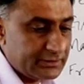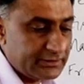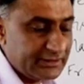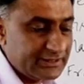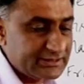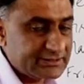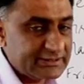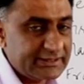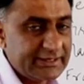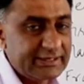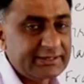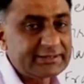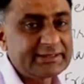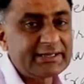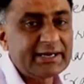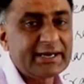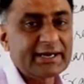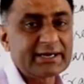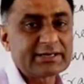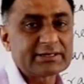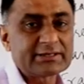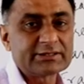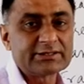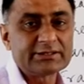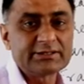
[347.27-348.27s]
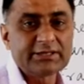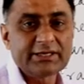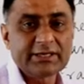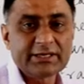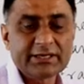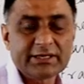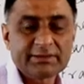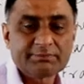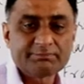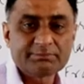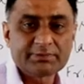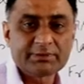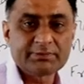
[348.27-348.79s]
they say that
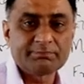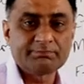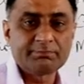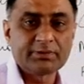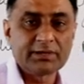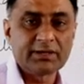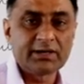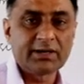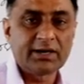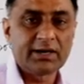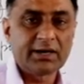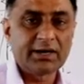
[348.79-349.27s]
they people